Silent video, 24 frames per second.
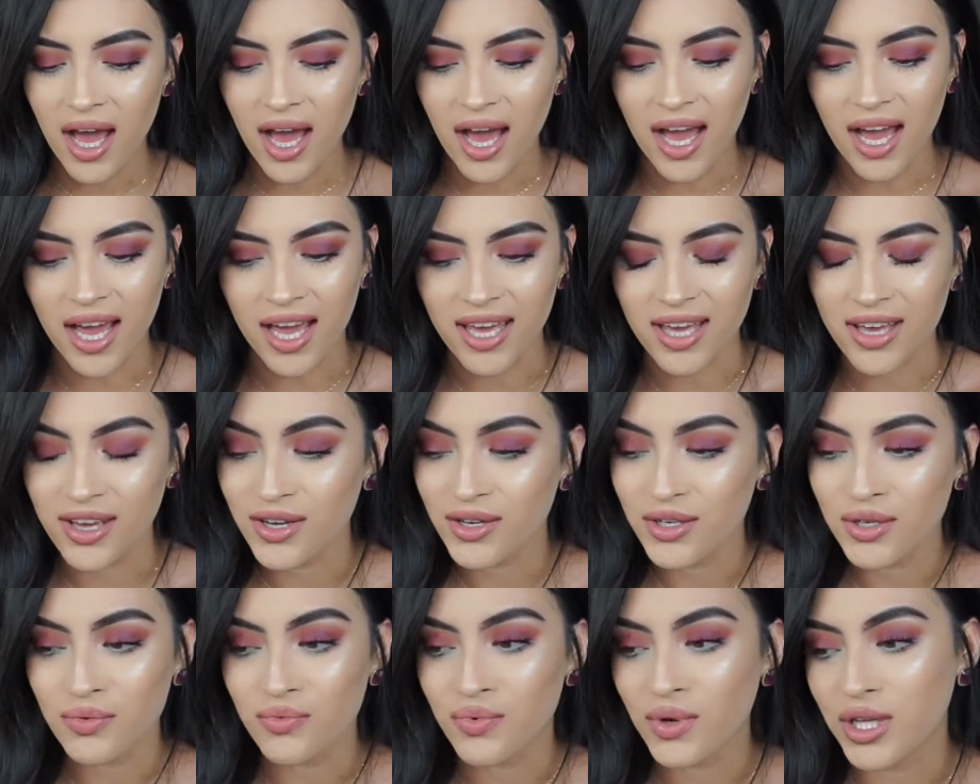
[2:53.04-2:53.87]

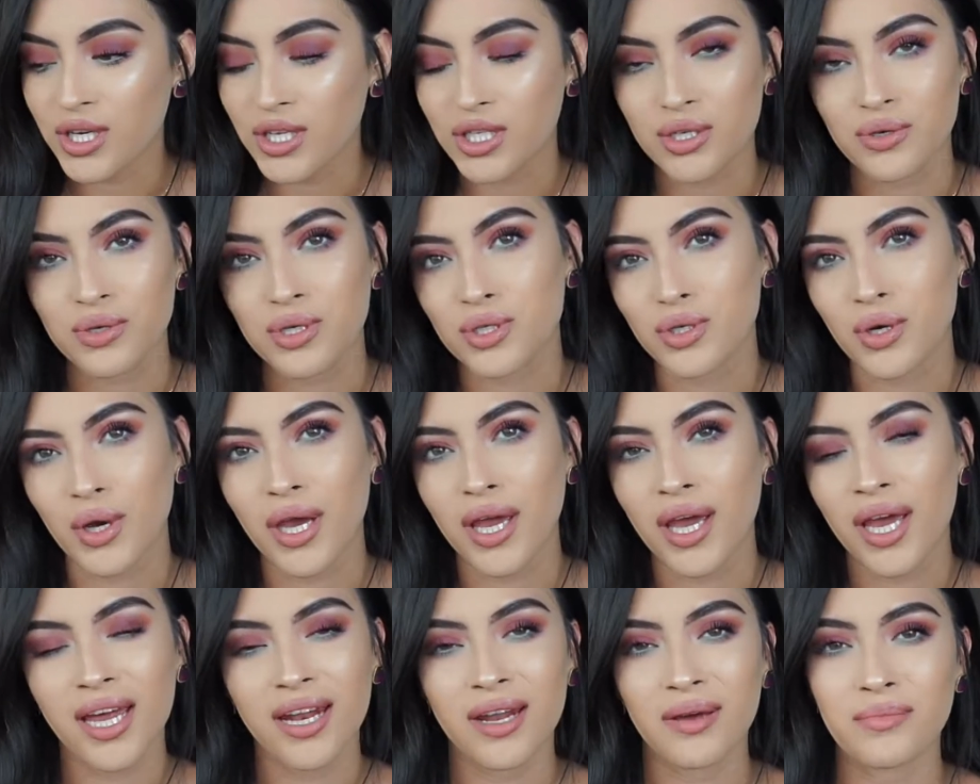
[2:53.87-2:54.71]
I really do enjoy
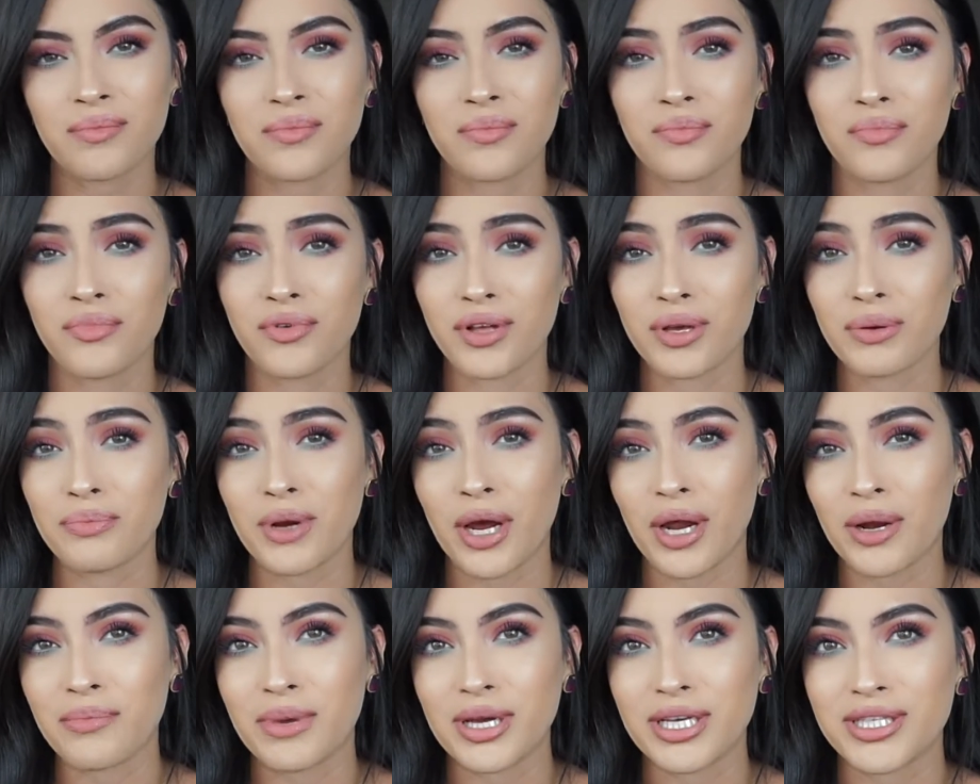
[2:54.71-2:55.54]
it, and I'm really
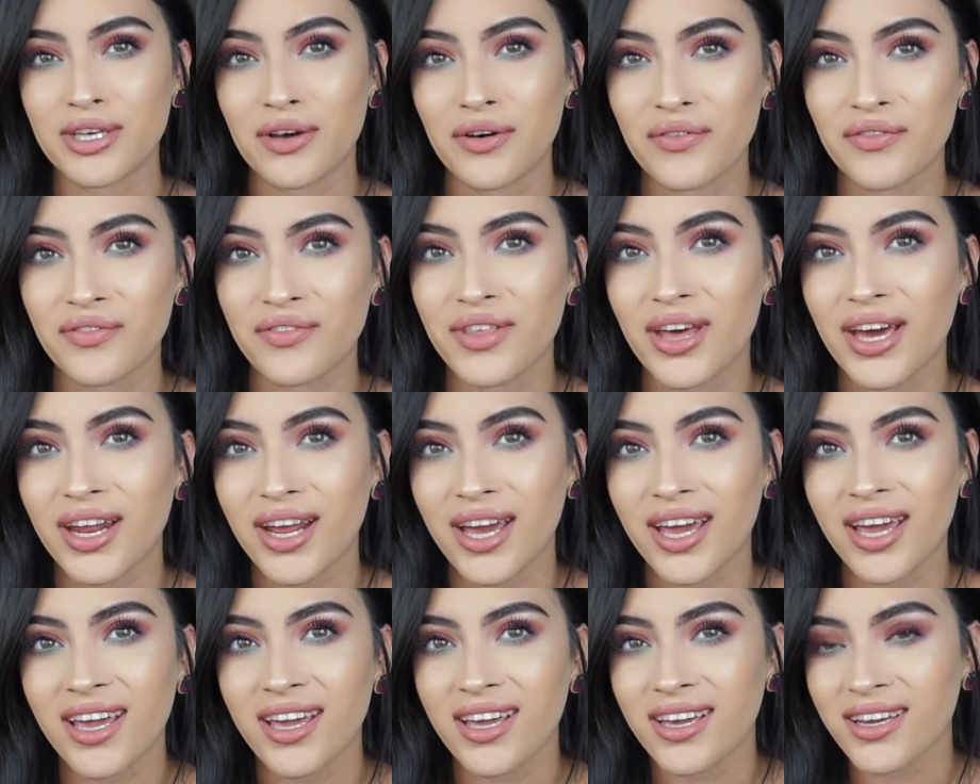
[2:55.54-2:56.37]
proud of myself that
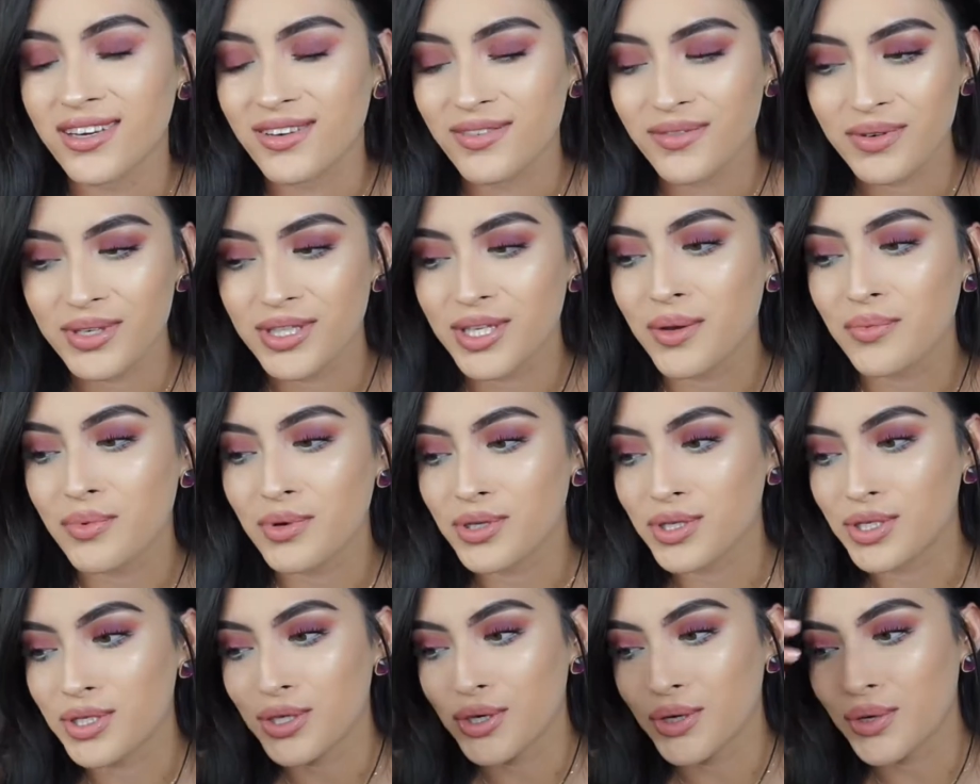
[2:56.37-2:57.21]
I was
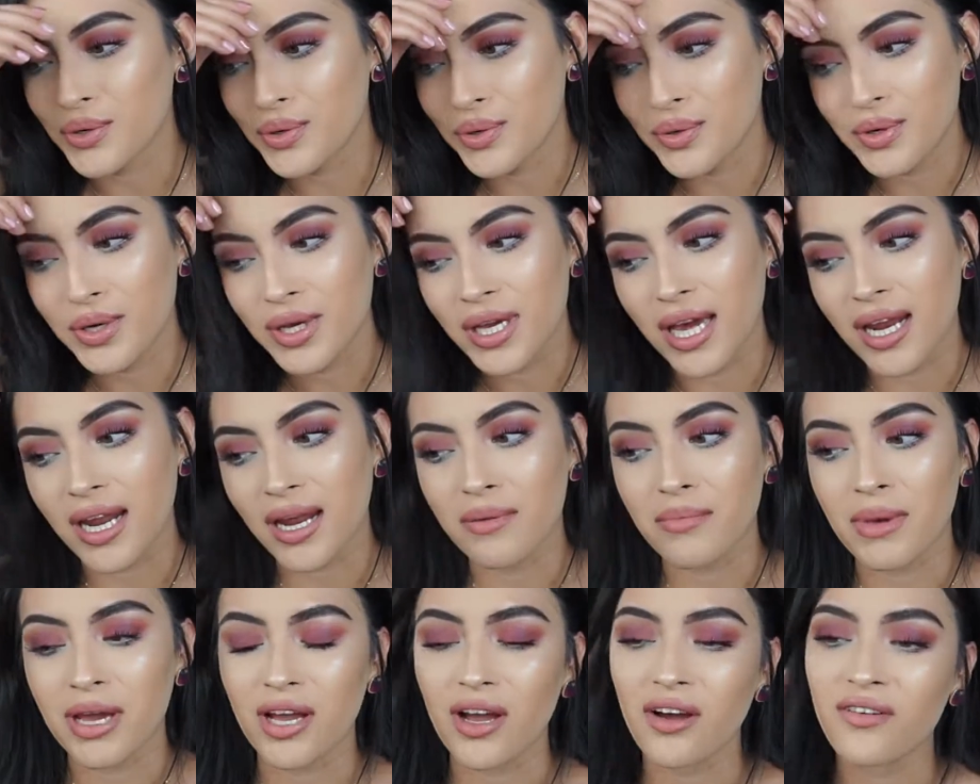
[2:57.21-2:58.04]
able to get
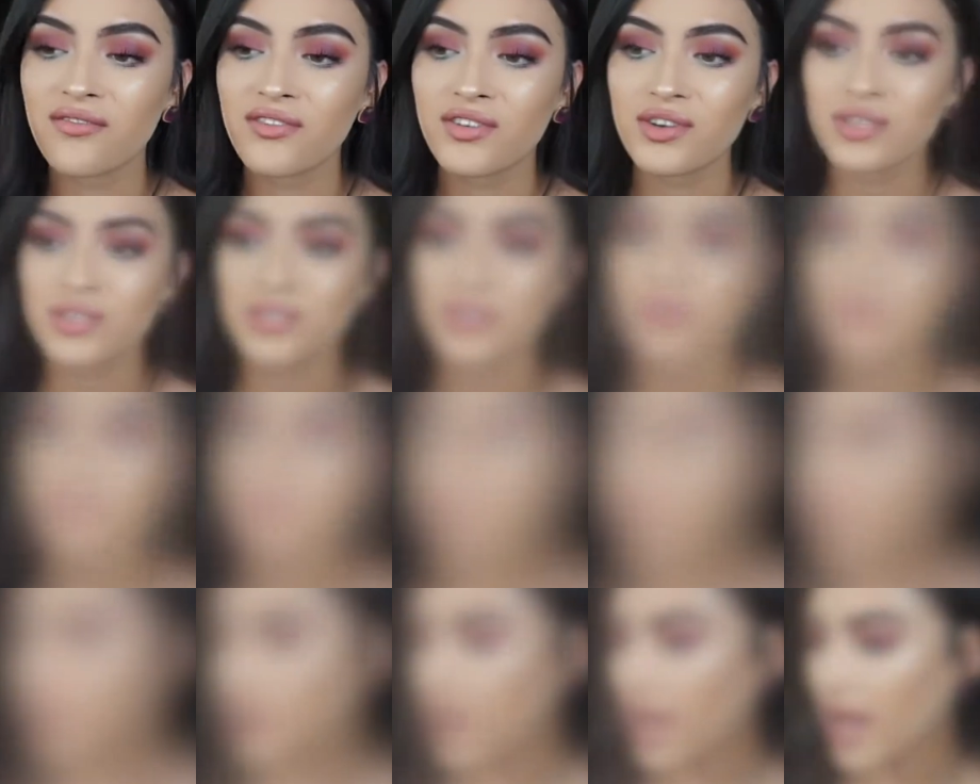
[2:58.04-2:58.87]
out of my comfort zone.
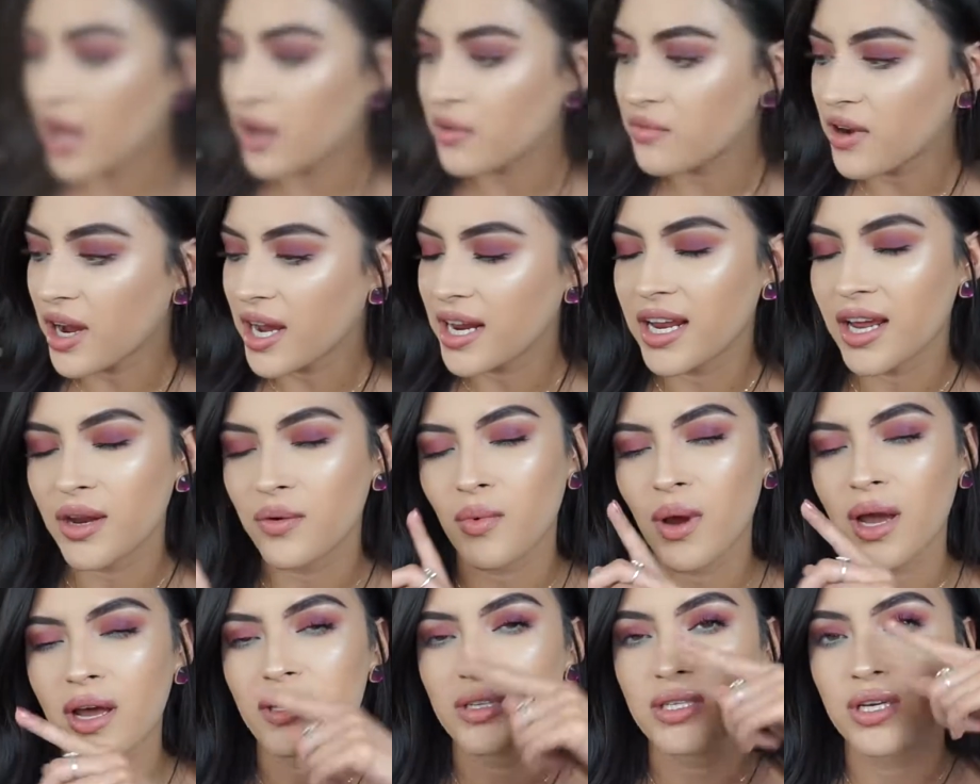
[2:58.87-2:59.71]
I put Hell Ride and
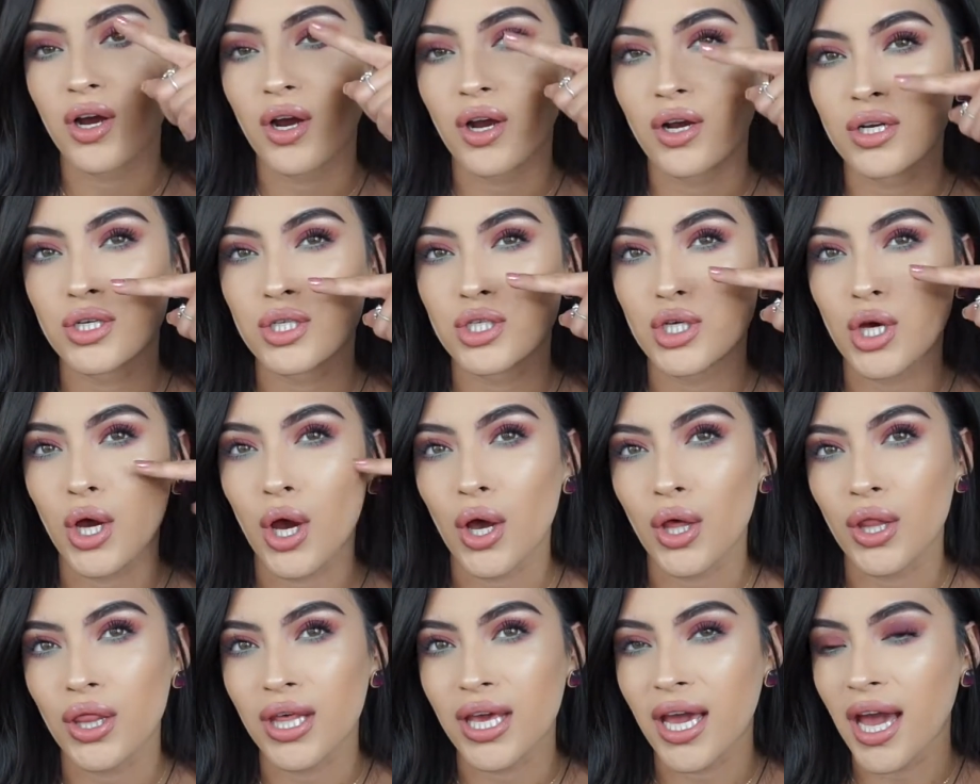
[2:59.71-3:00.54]
Wild Heart
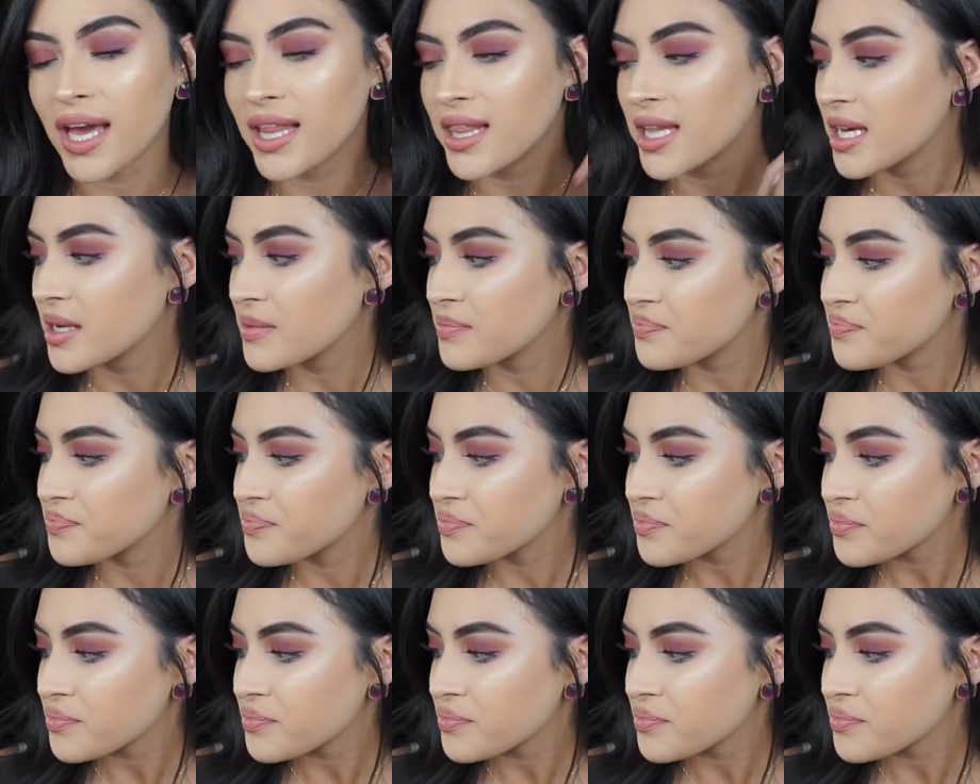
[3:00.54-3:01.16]
on the eyelid,